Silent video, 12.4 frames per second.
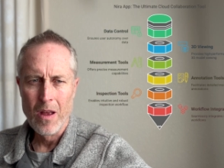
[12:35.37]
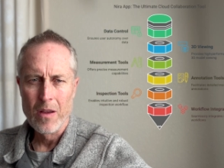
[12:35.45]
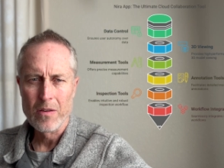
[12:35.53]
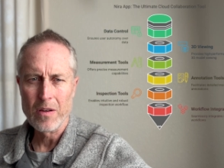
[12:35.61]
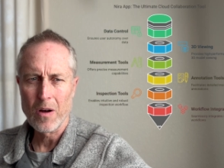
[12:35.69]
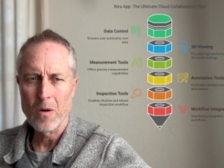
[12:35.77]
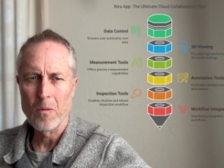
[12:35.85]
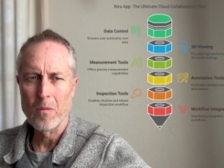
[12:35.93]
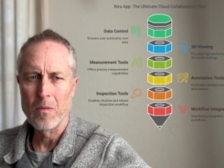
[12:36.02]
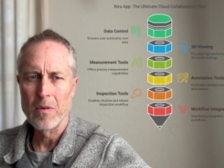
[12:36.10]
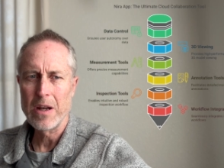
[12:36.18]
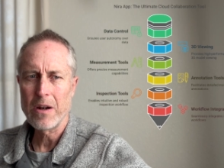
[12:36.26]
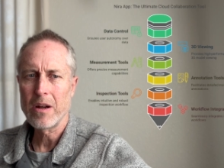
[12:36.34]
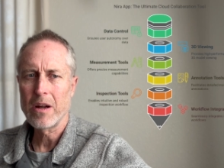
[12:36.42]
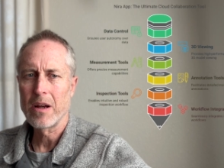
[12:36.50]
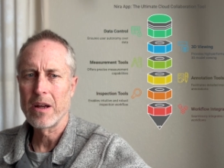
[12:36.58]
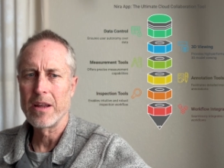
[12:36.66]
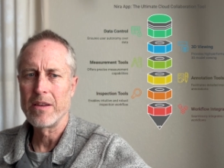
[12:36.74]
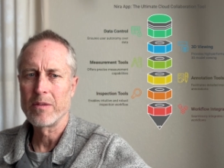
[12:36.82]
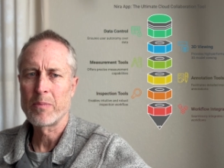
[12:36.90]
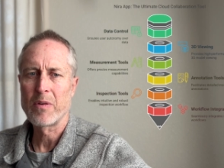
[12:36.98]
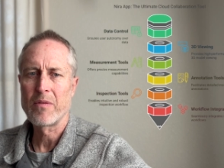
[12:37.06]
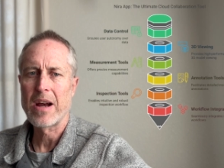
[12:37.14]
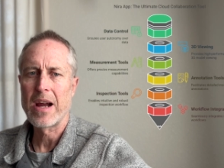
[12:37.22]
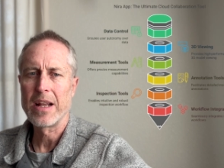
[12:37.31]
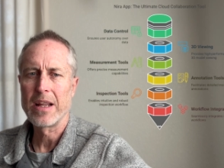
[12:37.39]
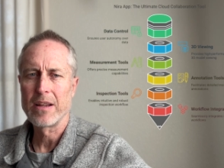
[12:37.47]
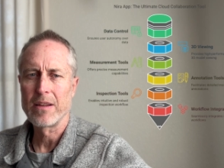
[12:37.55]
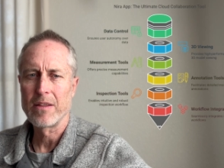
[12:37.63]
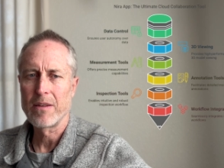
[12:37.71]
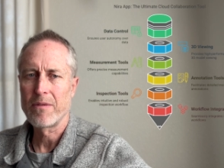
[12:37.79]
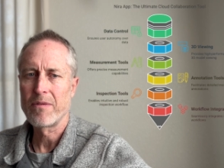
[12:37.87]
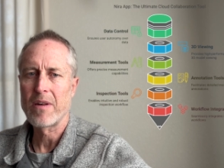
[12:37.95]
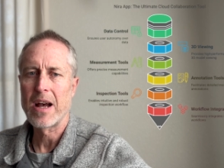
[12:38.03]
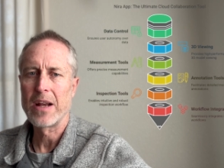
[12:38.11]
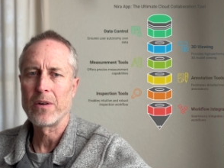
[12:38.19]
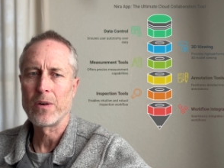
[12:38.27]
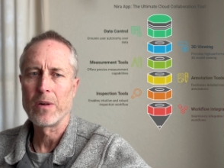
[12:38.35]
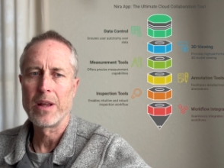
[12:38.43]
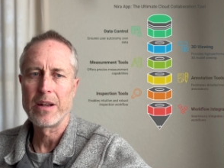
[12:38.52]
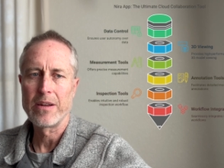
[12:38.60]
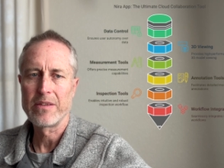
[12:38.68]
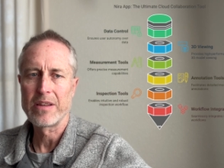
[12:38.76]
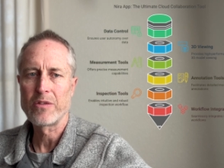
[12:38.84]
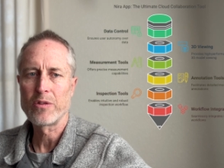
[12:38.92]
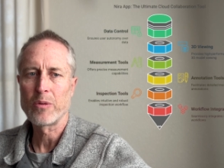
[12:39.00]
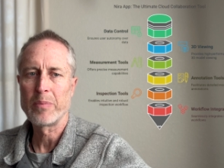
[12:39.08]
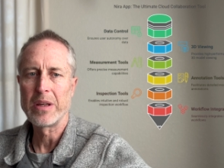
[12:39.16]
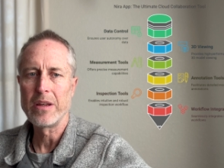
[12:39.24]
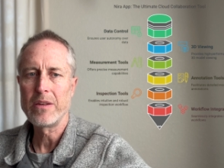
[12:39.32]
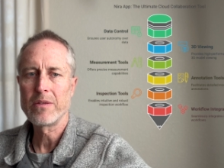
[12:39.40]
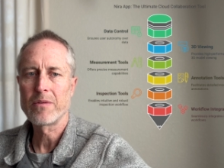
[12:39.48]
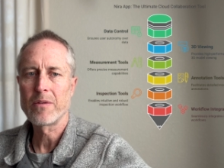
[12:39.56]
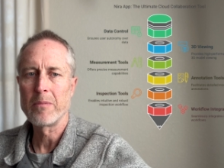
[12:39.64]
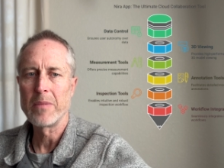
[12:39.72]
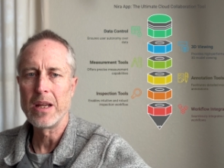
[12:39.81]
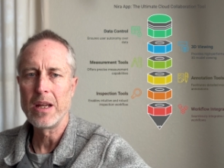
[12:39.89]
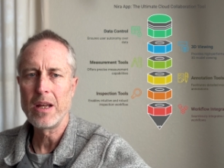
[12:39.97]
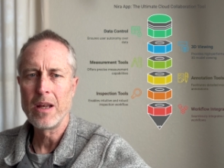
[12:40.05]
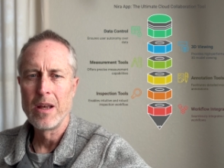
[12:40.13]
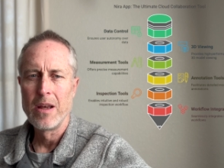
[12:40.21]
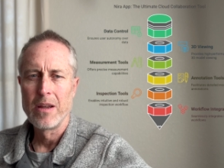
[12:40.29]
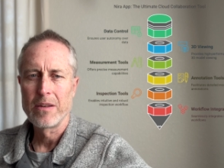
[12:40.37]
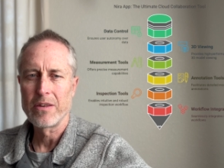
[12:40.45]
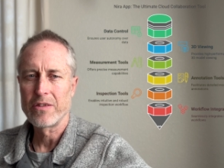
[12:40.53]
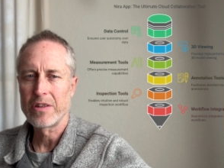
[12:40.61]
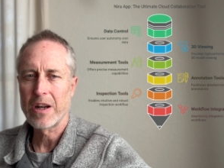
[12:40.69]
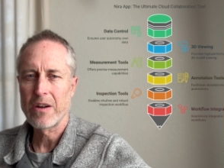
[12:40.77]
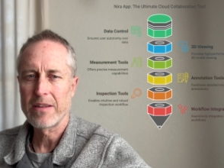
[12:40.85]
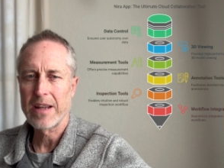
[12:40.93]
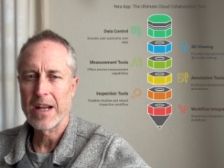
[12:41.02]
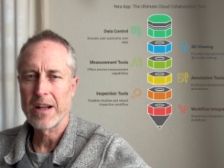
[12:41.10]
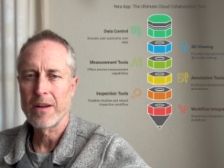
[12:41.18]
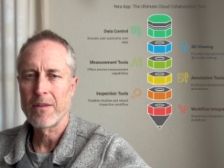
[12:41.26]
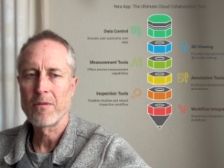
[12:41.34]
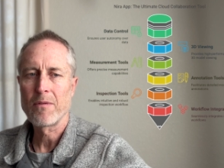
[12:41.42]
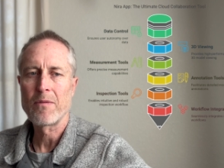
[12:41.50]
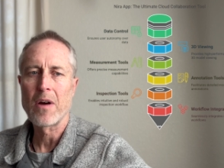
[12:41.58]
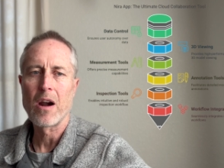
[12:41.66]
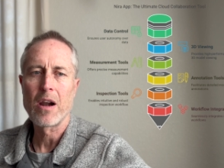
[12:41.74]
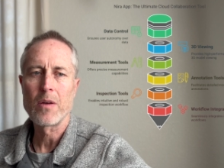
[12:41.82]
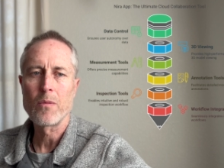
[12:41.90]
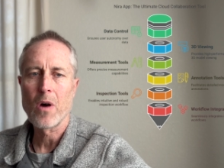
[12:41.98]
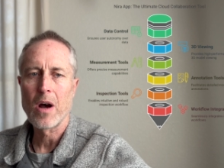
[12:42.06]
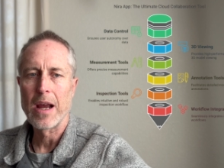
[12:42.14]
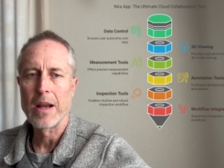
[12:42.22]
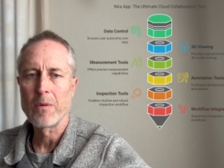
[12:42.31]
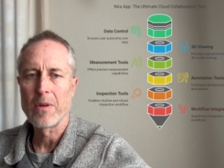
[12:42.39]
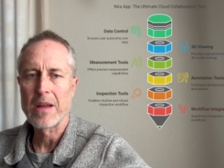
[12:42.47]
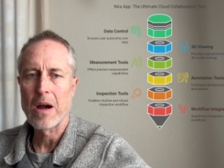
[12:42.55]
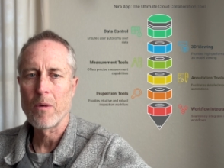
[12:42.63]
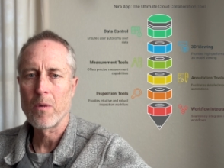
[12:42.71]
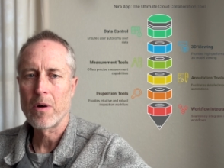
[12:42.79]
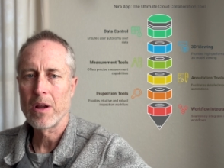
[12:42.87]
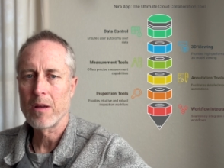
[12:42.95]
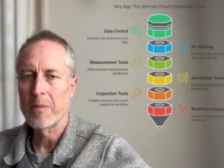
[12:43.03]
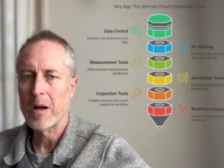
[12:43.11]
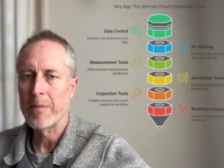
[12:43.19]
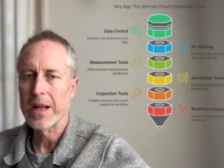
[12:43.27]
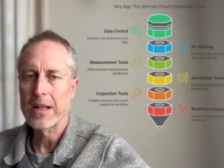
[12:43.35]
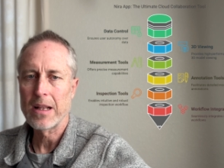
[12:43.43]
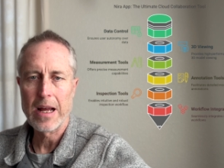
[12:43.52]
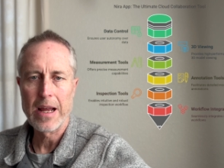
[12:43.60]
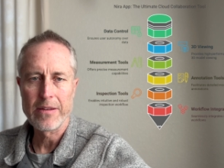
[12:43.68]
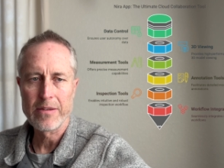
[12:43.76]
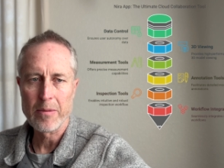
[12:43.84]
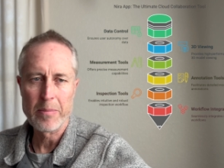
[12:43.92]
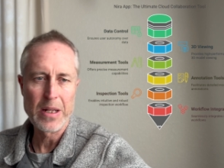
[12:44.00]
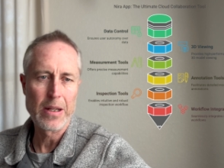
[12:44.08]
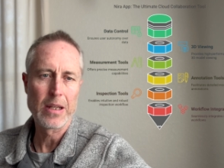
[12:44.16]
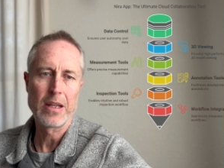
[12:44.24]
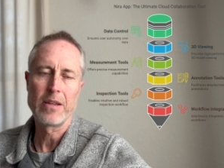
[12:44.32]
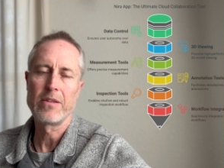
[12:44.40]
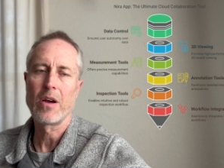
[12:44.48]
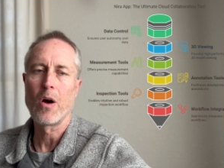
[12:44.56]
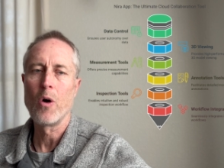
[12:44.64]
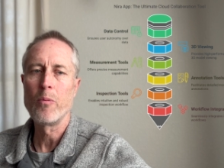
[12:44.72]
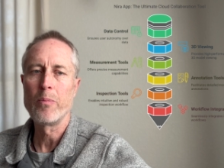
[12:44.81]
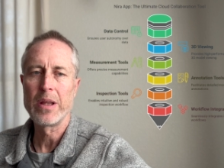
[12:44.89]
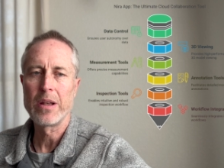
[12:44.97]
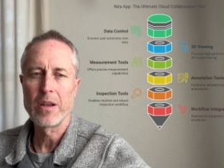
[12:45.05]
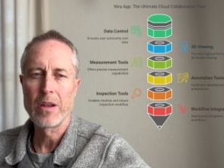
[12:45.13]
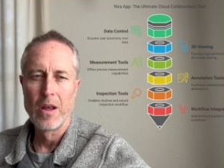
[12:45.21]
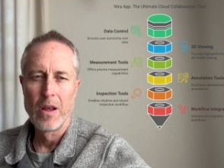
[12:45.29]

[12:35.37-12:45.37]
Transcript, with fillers: So Nira is providing the final and essential piece for me to share data far and wide without worrying about my client's ability to open